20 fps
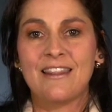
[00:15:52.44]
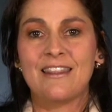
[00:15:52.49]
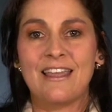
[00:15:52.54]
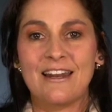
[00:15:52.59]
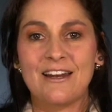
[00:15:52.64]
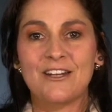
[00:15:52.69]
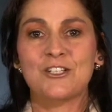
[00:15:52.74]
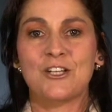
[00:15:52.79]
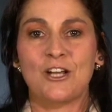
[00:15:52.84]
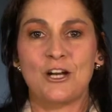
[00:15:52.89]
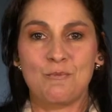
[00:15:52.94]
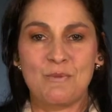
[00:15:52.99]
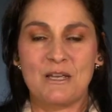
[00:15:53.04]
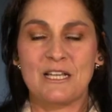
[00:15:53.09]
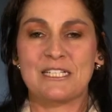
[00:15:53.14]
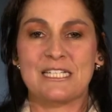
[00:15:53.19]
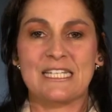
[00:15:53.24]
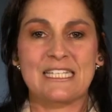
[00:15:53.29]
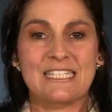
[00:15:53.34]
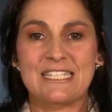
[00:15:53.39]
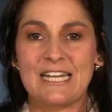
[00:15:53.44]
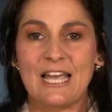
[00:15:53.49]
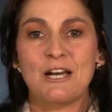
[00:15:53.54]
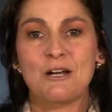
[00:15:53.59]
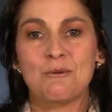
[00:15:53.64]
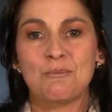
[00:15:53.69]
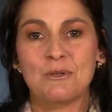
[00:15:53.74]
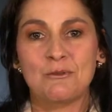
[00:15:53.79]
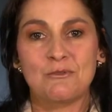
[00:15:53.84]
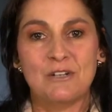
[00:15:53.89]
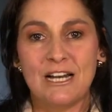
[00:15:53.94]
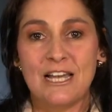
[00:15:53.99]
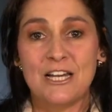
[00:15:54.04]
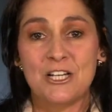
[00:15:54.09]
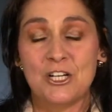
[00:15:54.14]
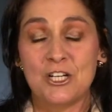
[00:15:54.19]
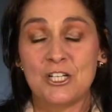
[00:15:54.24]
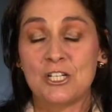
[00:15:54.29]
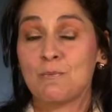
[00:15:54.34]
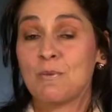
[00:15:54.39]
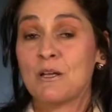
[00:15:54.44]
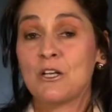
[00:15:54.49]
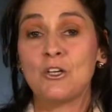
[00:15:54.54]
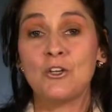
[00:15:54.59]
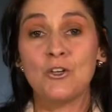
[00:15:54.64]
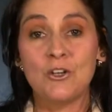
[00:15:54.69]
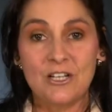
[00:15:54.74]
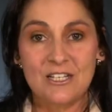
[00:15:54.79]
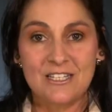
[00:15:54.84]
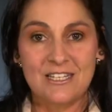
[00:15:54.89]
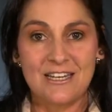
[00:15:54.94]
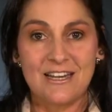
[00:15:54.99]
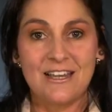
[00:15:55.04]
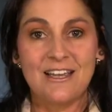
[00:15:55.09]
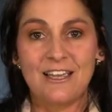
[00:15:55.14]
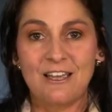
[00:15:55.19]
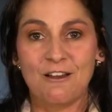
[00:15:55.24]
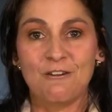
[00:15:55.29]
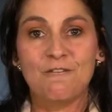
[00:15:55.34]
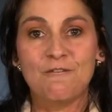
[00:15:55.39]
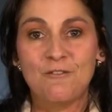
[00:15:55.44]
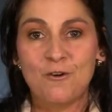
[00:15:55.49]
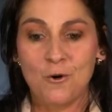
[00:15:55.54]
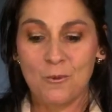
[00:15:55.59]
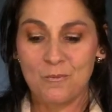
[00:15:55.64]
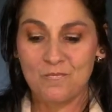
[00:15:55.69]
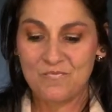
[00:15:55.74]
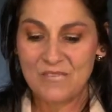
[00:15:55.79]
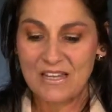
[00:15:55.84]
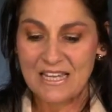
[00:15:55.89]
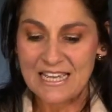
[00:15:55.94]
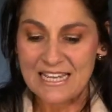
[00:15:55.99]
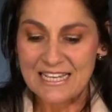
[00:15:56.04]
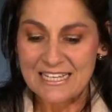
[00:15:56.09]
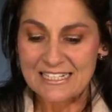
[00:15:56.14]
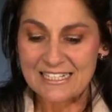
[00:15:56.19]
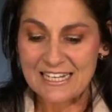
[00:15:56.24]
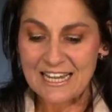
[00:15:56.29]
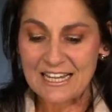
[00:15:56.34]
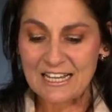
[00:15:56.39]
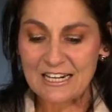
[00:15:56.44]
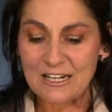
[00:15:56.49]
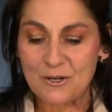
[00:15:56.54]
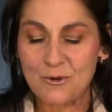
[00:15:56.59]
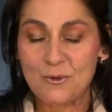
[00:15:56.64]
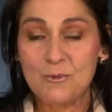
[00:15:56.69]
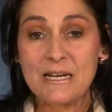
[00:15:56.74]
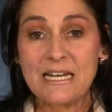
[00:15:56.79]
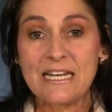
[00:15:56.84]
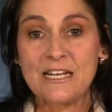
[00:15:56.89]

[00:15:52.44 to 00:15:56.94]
then it's going to be a sustainable relationship and unity can form. Secondly, we